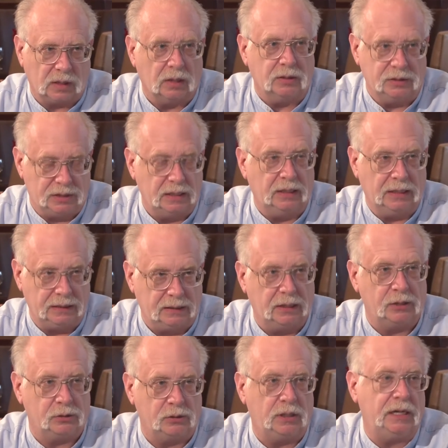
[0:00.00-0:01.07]
until it
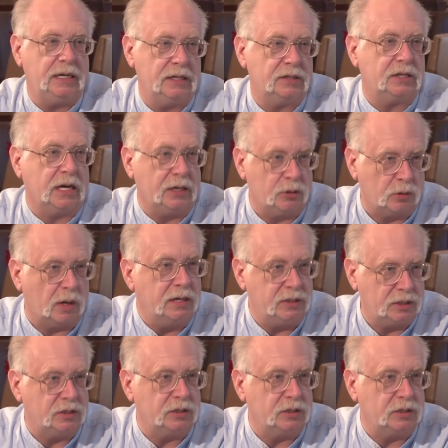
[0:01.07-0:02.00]
literally is a crisis.